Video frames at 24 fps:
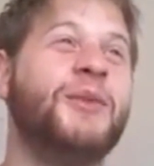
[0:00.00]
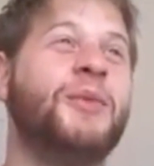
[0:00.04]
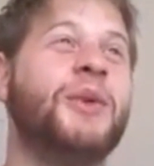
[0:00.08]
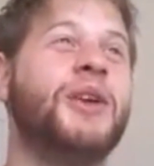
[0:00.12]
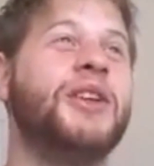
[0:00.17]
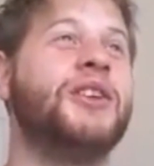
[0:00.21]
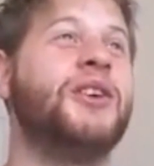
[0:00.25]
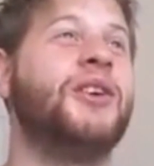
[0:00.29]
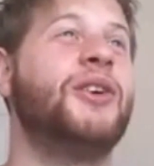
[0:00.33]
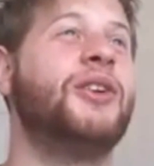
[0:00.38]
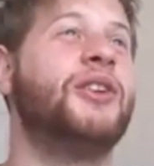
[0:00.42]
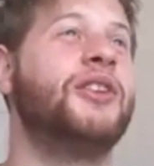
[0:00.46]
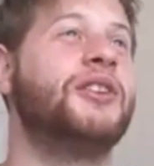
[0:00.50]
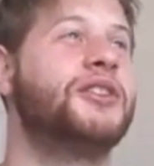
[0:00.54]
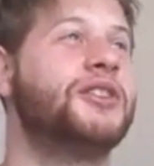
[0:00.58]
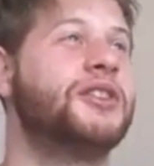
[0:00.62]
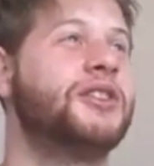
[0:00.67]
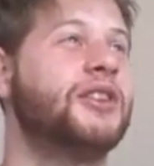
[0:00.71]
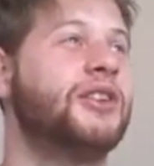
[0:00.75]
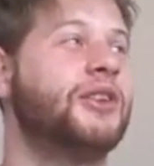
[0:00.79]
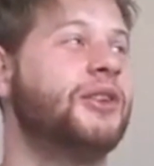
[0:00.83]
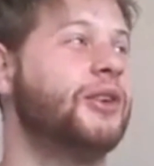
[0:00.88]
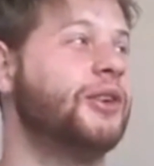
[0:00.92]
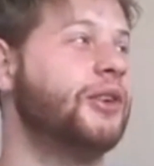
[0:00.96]
We'd
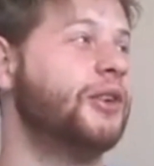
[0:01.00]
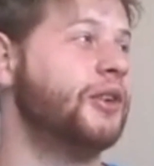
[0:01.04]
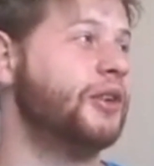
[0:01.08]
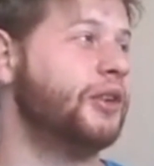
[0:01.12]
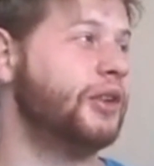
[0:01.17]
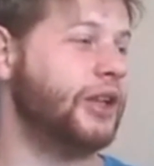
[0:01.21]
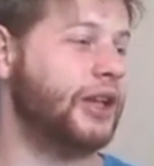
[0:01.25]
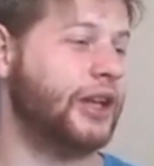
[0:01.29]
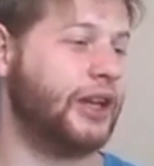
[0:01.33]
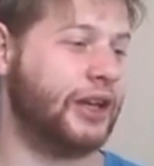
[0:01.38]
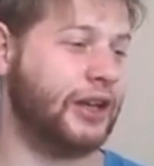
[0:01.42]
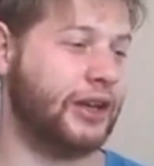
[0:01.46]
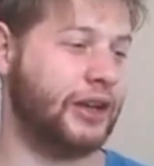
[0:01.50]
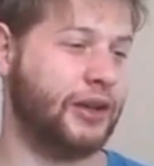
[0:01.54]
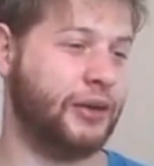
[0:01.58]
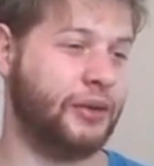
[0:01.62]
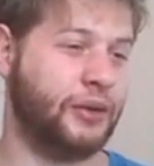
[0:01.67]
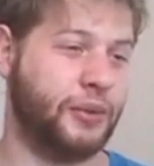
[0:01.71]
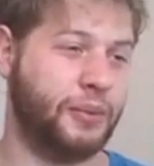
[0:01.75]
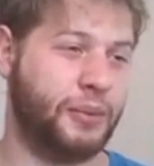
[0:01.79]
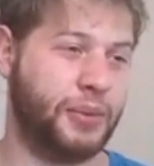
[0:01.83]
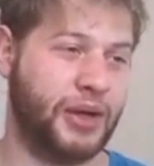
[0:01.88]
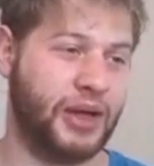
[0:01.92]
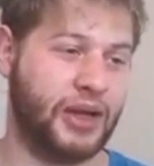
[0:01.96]
also,
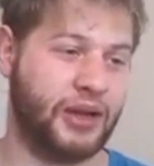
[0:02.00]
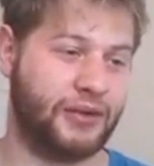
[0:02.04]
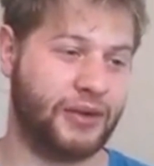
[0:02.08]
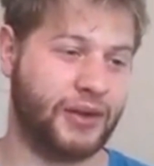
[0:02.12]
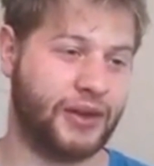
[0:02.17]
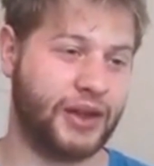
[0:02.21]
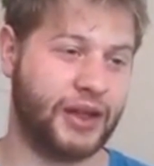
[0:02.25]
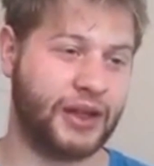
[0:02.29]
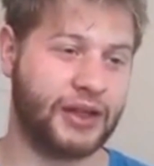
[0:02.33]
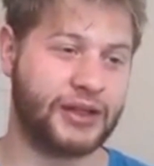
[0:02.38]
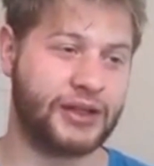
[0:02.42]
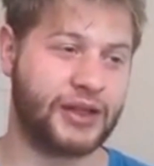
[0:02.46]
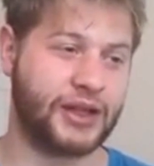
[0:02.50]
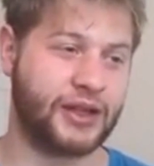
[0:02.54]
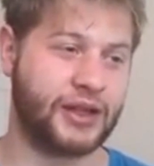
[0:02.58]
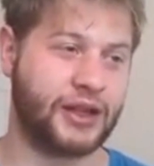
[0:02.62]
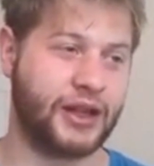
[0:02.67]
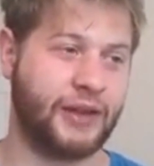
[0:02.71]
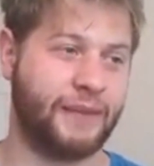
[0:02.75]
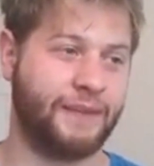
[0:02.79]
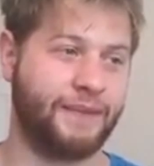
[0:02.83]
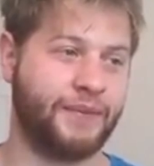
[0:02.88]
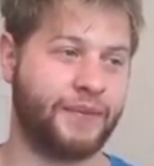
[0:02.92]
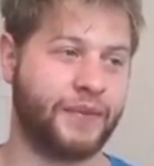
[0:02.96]
it would pay for things
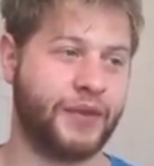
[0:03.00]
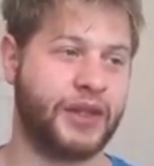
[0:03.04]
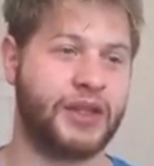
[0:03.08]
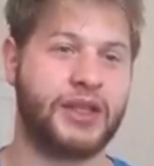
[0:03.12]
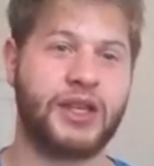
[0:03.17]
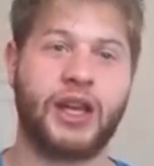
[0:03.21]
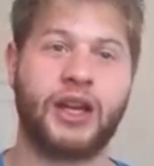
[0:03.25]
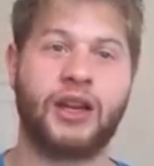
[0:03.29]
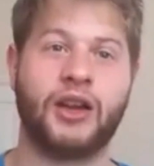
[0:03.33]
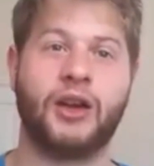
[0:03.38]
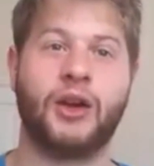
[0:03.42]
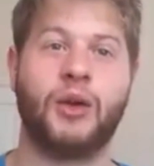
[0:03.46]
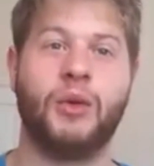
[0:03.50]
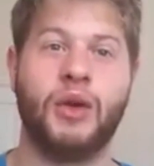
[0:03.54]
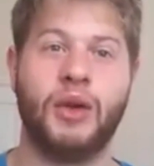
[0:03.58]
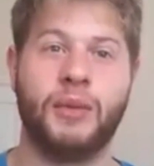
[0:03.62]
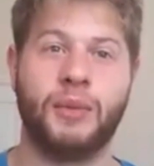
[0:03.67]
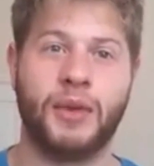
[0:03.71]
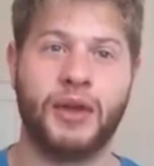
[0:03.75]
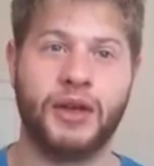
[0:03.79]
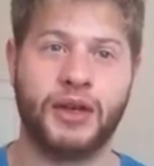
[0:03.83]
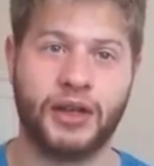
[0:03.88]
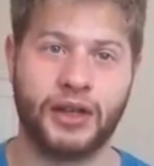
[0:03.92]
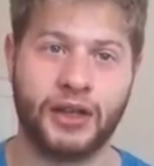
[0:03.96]
like tech
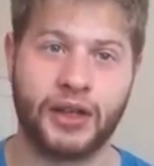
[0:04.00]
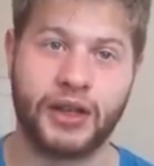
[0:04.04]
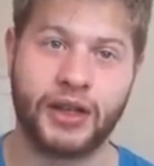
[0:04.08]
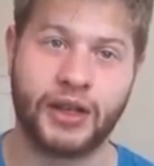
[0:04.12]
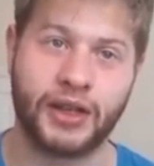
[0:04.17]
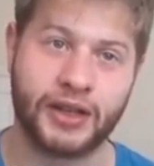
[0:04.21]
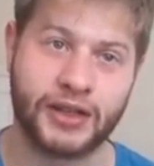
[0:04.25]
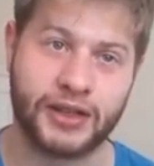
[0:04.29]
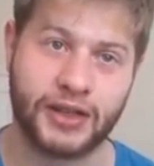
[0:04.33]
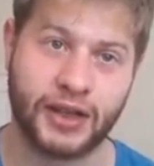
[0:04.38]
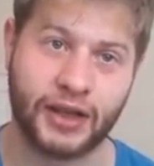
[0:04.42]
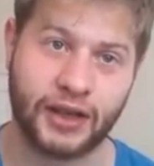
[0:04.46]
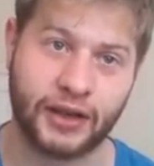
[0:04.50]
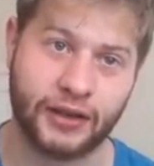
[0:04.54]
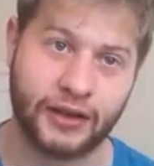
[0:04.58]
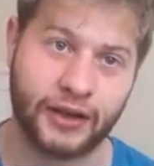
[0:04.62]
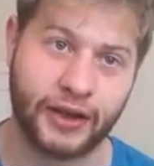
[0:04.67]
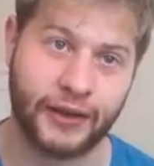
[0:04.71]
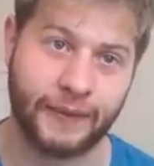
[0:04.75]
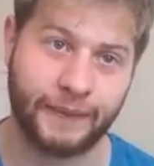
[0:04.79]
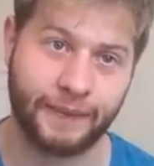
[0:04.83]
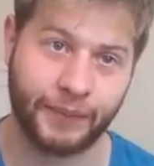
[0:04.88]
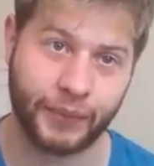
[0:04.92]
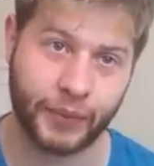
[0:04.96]
equipment and things like
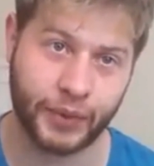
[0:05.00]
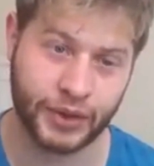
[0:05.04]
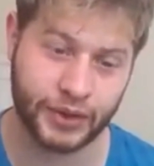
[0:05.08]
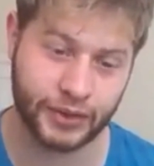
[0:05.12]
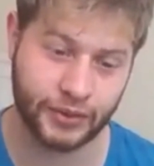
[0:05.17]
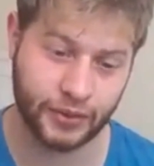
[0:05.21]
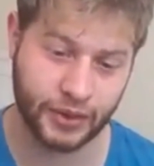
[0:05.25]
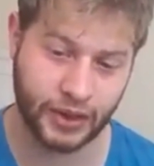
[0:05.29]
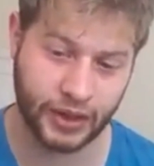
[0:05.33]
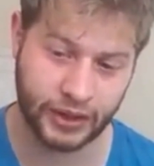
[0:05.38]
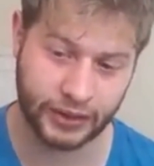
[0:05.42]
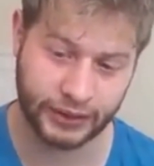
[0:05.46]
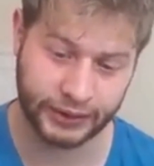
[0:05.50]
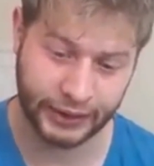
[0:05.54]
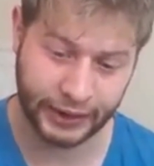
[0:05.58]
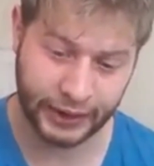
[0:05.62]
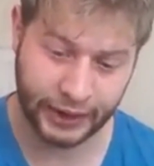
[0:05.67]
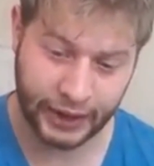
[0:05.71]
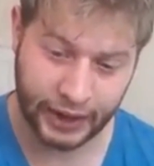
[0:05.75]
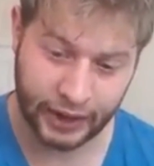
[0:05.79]
that as well.